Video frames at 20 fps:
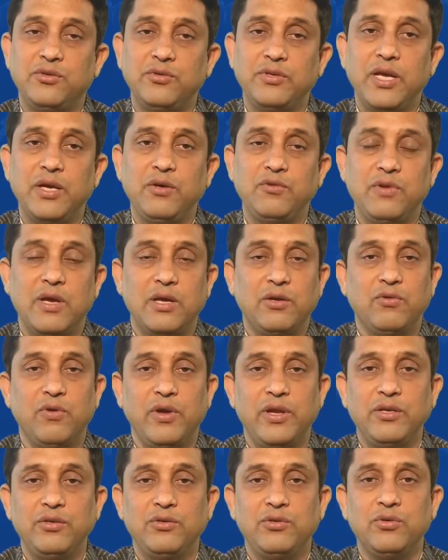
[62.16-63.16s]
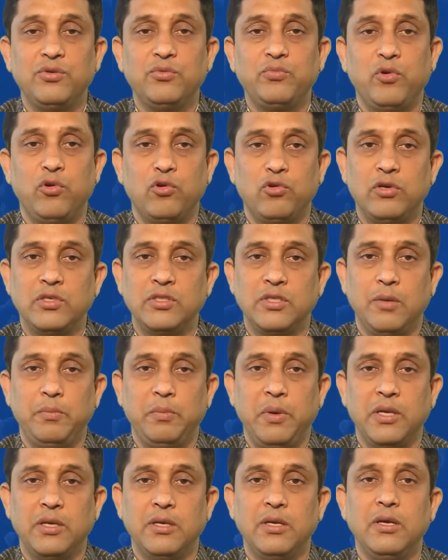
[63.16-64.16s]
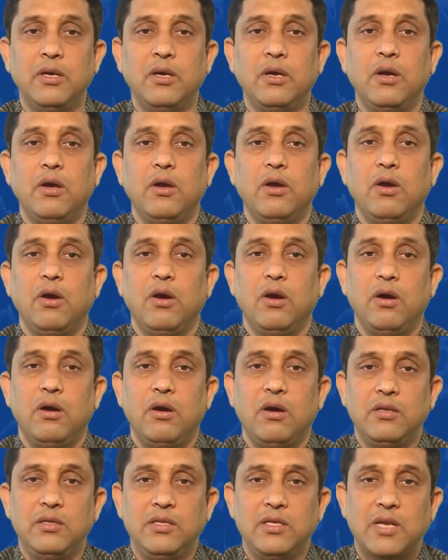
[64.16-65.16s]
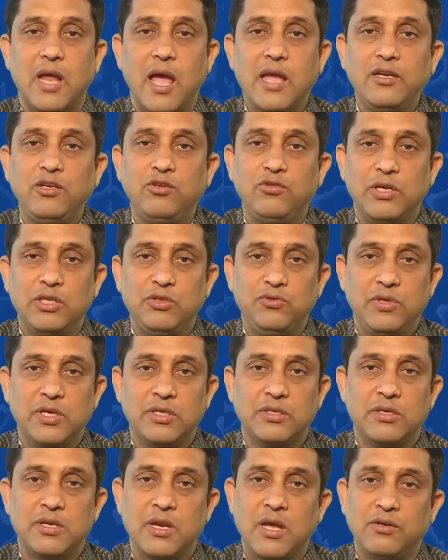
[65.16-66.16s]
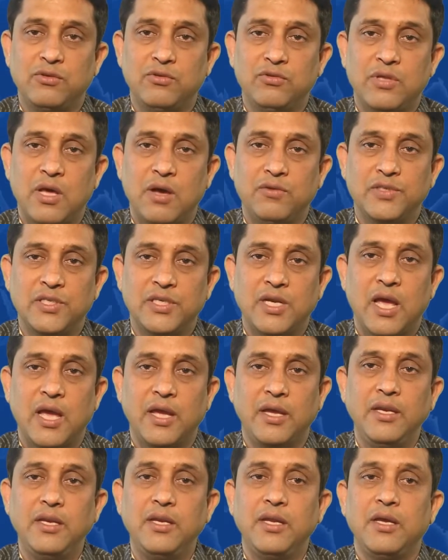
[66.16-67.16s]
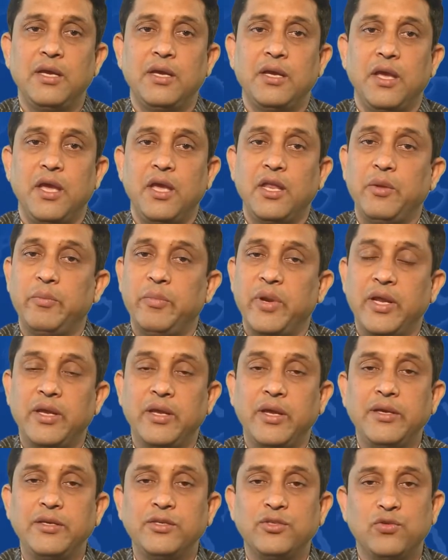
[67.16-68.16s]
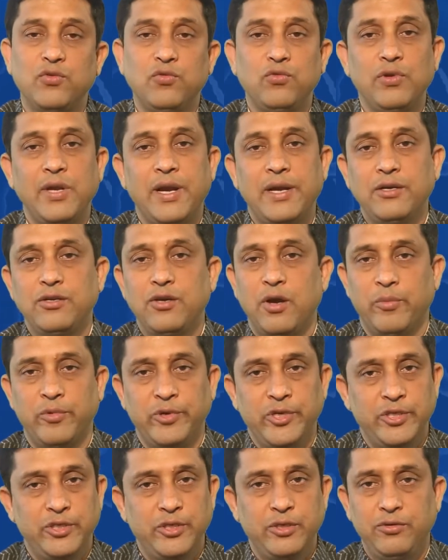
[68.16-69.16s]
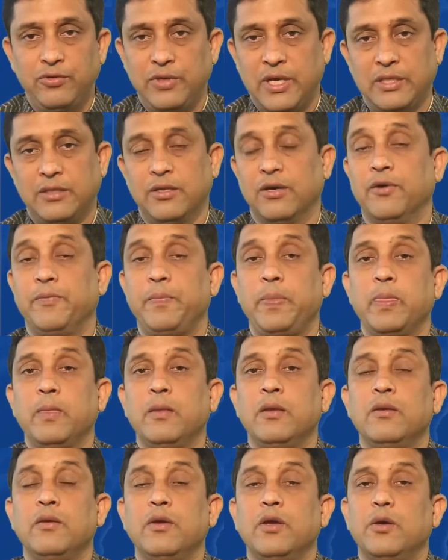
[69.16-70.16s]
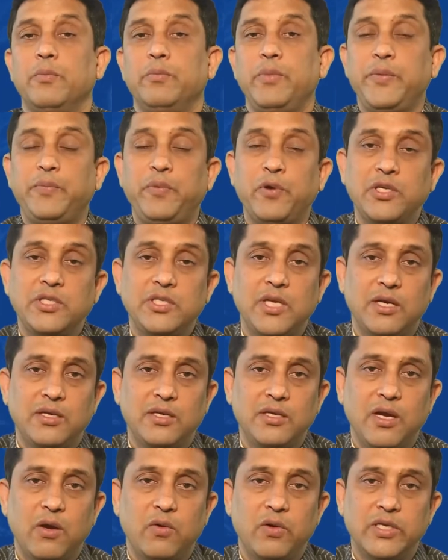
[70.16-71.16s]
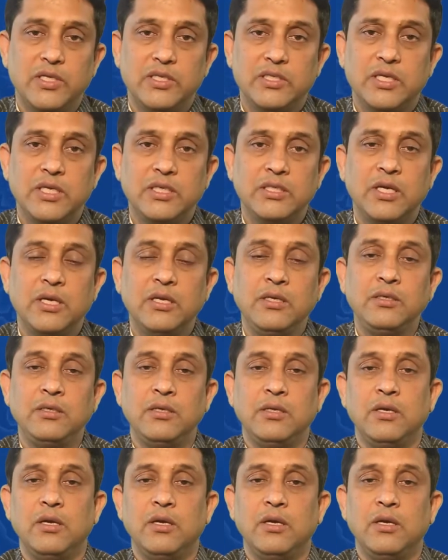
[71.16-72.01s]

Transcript: today we are going to focus upon the Right to Education Act 2009 in bringing school and community together. Before starting our discussion,